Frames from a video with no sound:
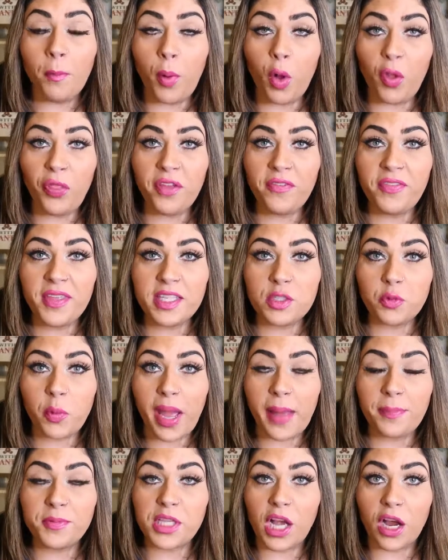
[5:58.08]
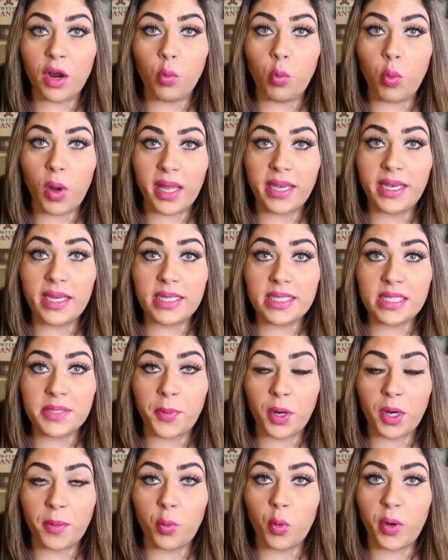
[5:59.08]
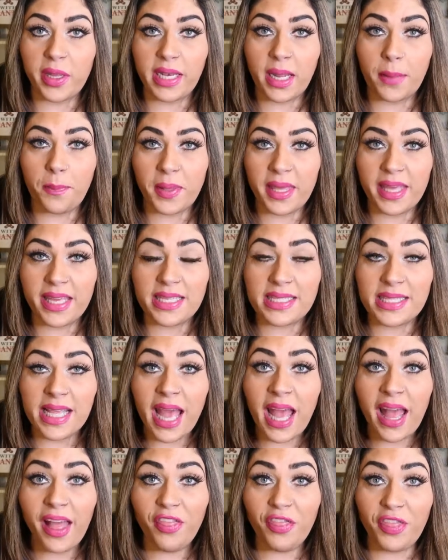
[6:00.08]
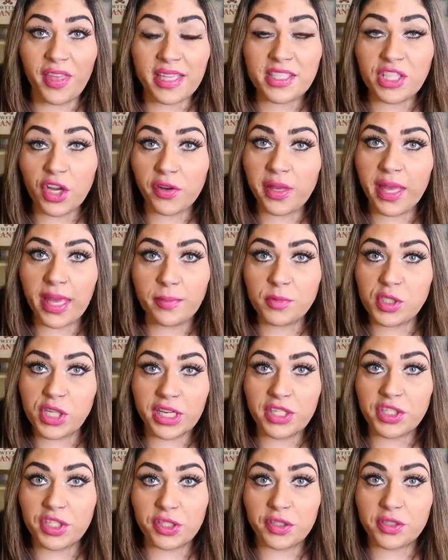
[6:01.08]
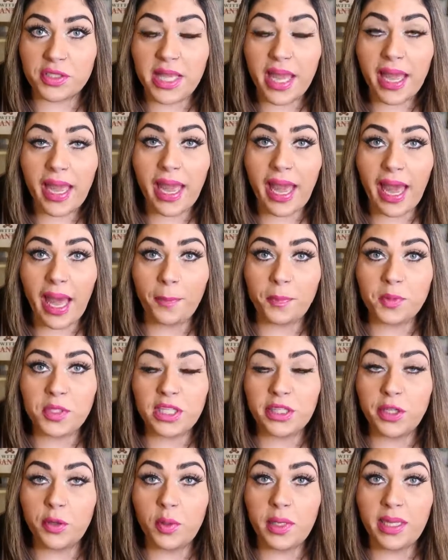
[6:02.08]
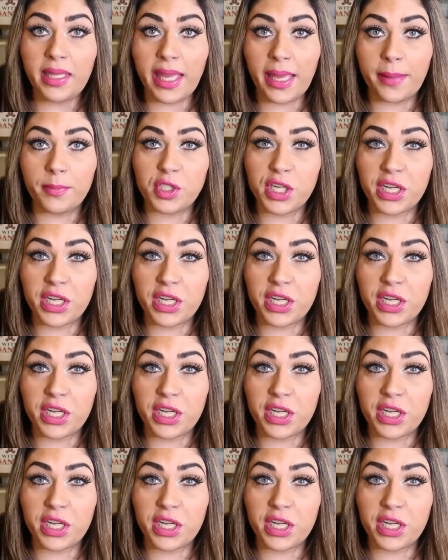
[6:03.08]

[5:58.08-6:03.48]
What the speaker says: Both of these wraps are 1 Smart Point apiece. These are game changers. Absolute game